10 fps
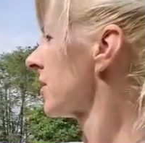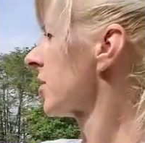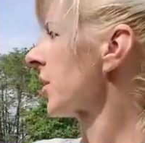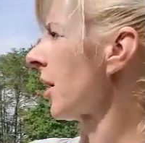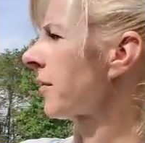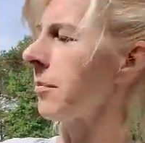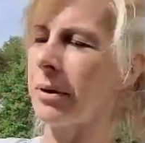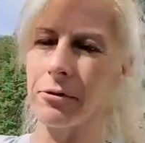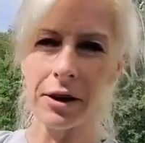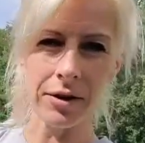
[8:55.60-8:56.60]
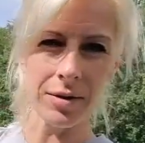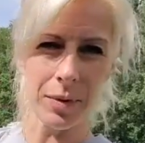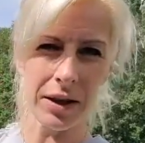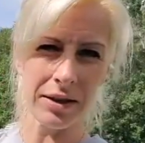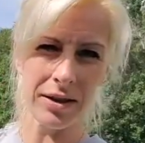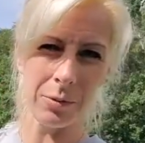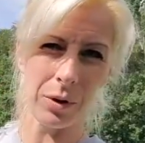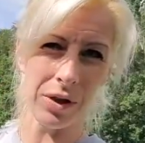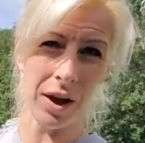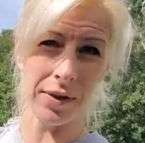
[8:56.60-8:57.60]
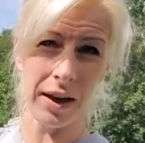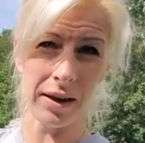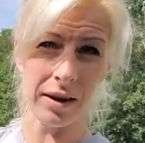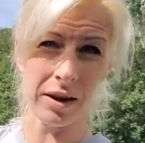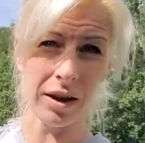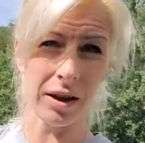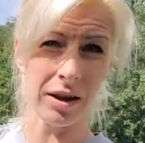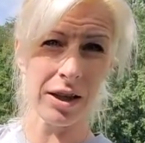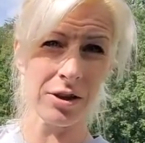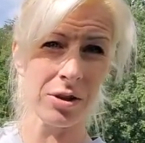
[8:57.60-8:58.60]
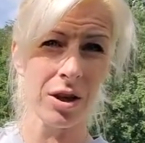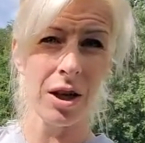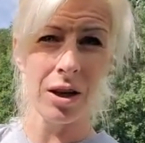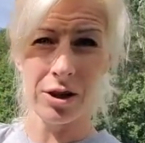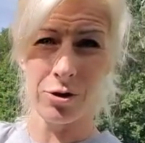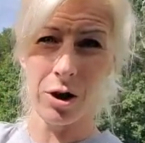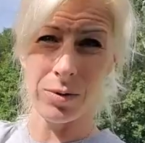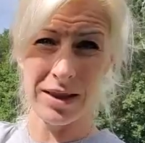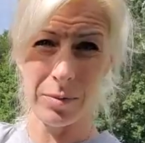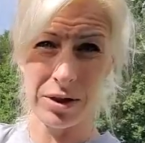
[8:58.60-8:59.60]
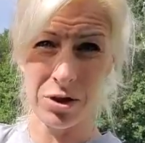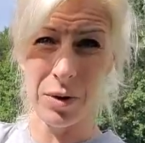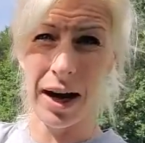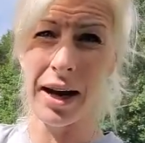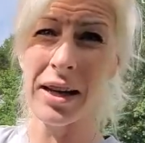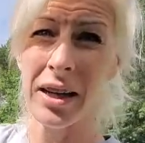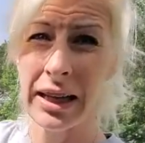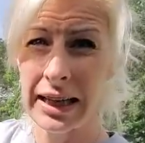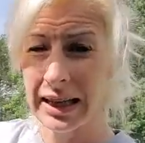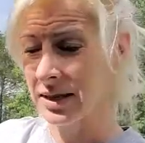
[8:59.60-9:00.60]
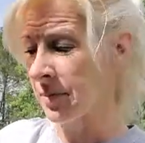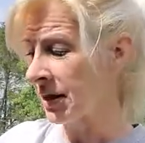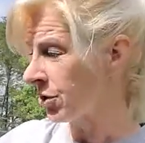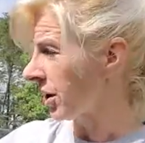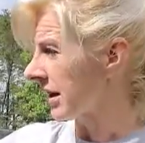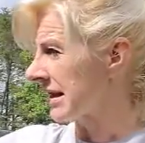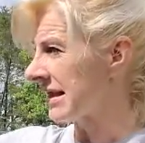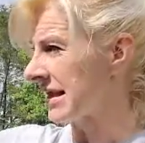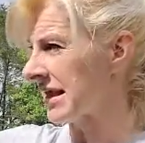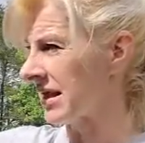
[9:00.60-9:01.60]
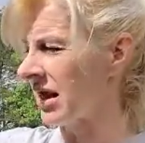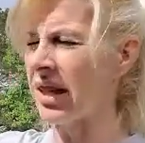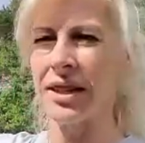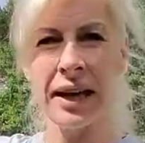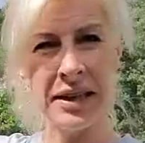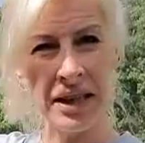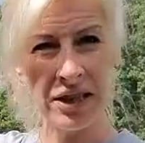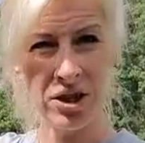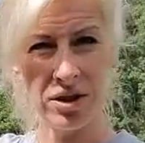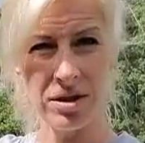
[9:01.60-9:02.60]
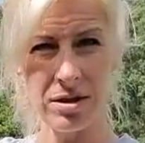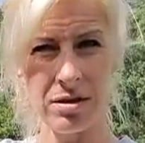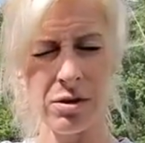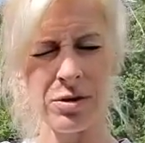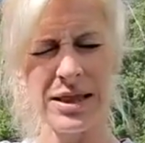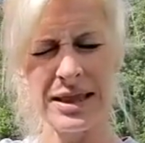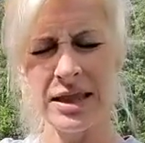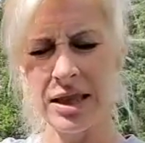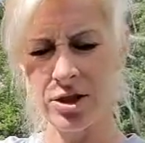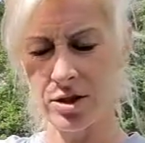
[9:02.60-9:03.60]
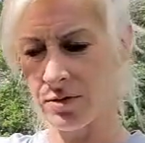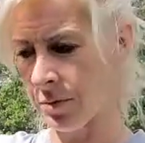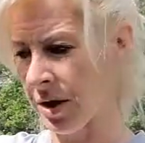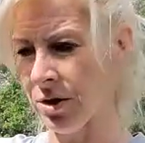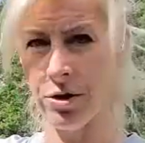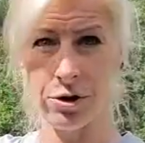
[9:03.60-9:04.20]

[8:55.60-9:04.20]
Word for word: took off the bed rails because I, we thought that the hitch, the truck was going to be too high. Because my truck is six, uh, ninety inches, no, sixty inches from here to the